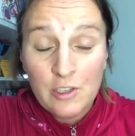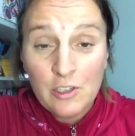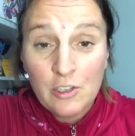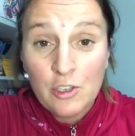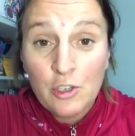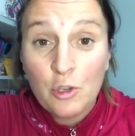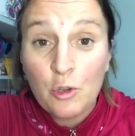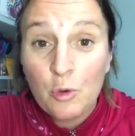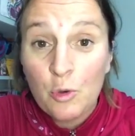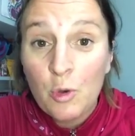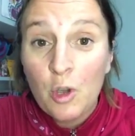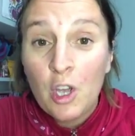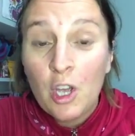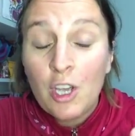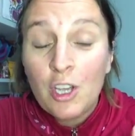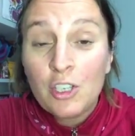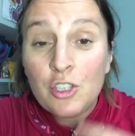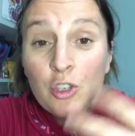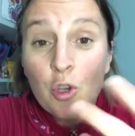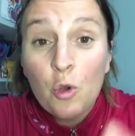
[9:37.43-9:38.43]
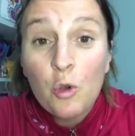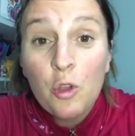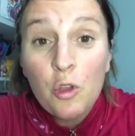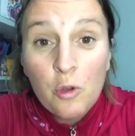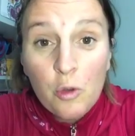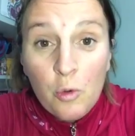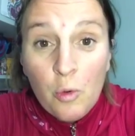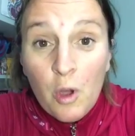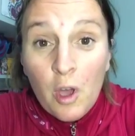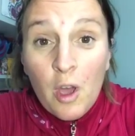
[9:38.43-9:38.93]
to show
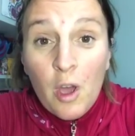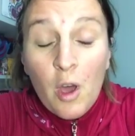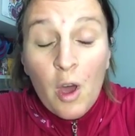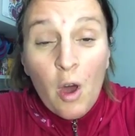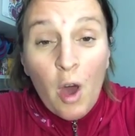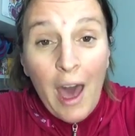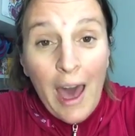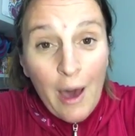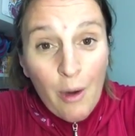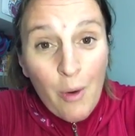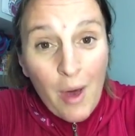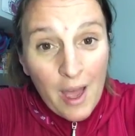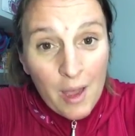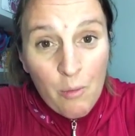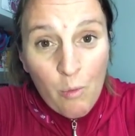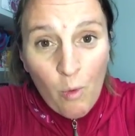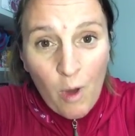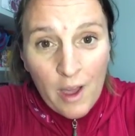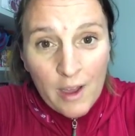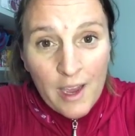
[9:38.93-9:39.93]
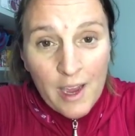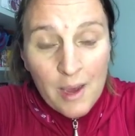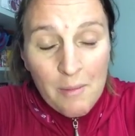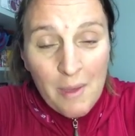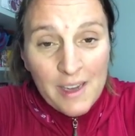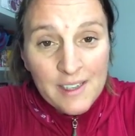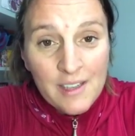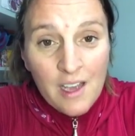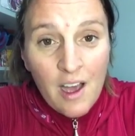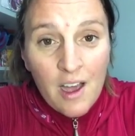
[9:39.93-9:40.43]
you how I'm walking
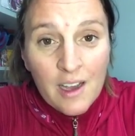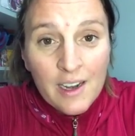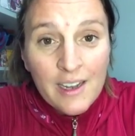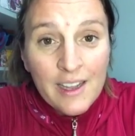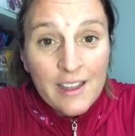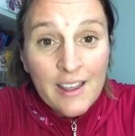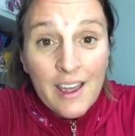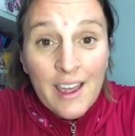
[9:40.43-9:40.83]
my talk,